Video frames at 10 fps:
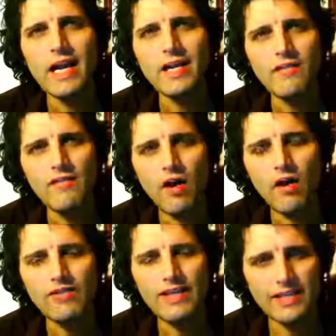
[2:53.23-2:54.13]
They got
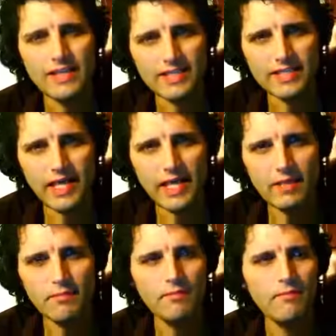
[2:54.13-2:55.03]
involved in a
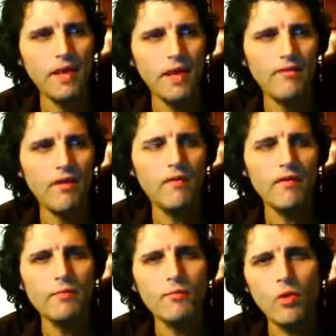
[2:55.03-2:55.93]
scheme
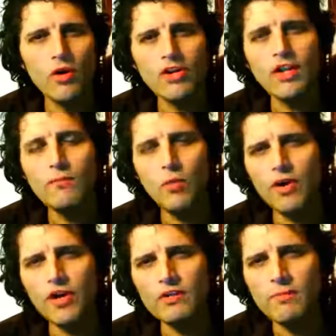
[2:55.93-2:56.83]
involving
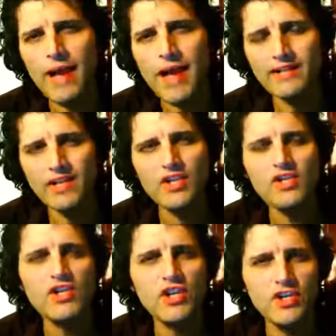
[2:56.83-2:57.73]

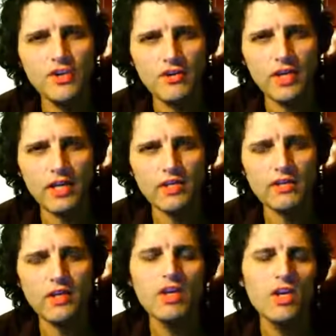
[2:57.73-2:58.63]
mortgage-backed
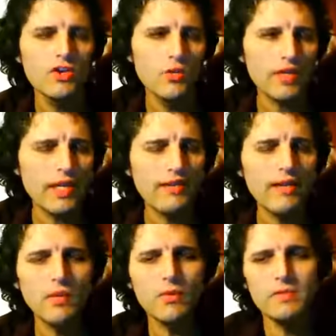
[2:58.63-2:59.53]
securities. So what
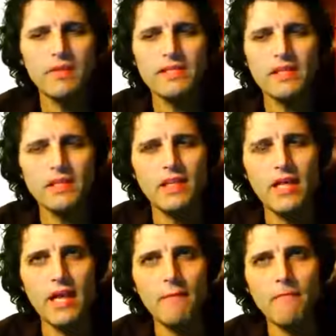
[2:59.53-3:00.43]
they did was
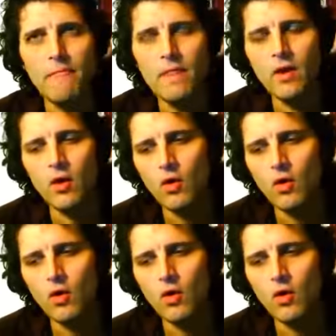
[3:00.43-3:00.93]
basically they